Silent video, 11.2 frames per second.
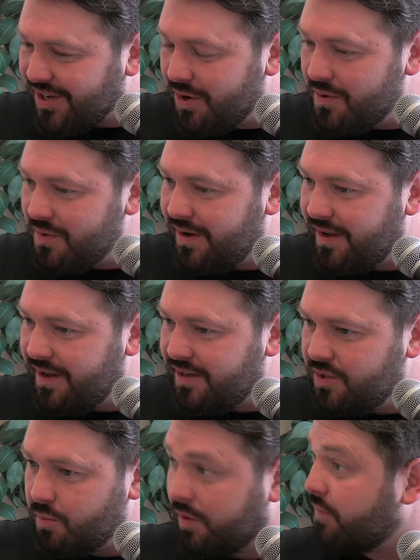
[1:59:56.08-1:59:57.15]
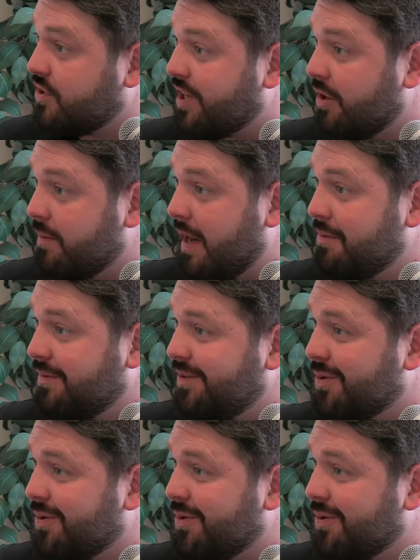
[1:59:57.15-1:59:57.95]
So we're off to Cheltenham now.